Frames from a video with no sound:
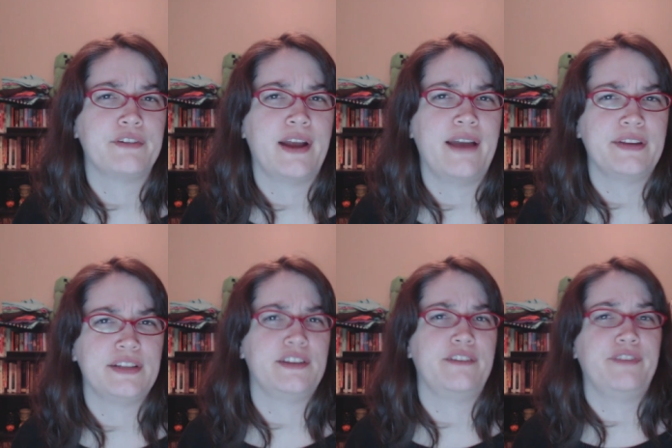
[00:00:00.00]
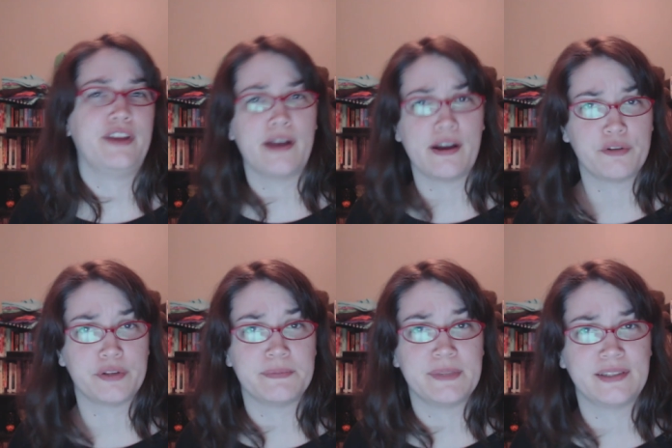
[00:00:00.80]
after having to figure out
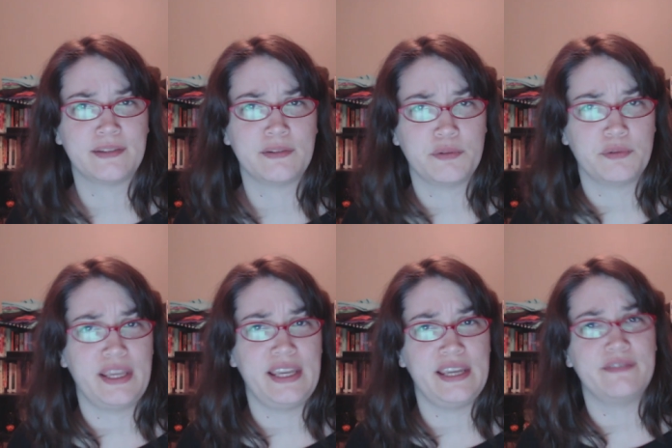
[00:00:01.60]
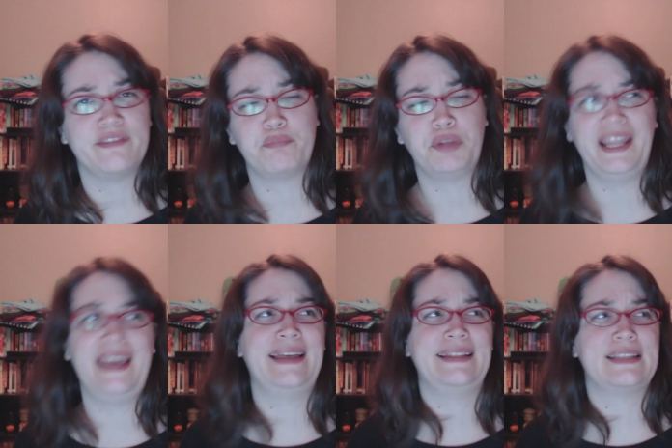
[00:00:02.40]
Christmas Eve
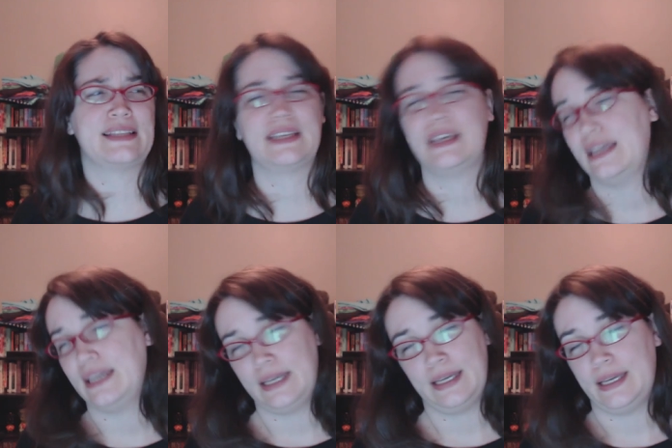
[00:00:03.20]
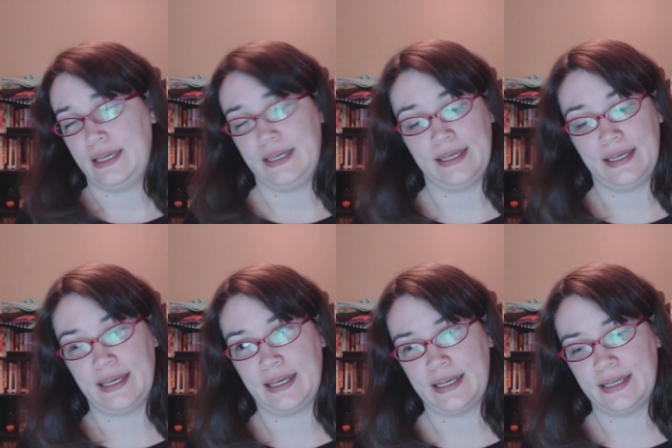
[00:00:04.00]
plans,
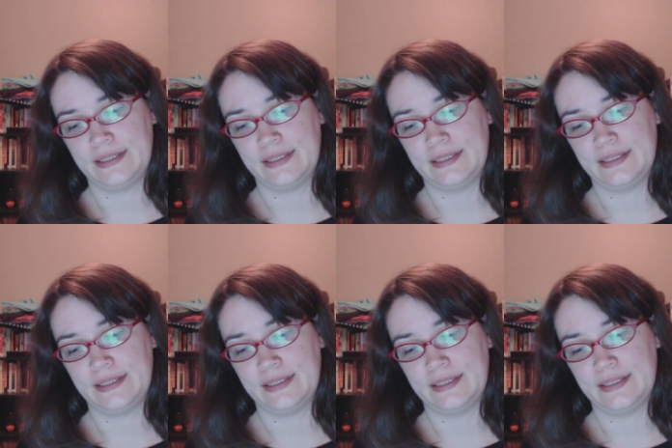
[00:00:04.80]
uh,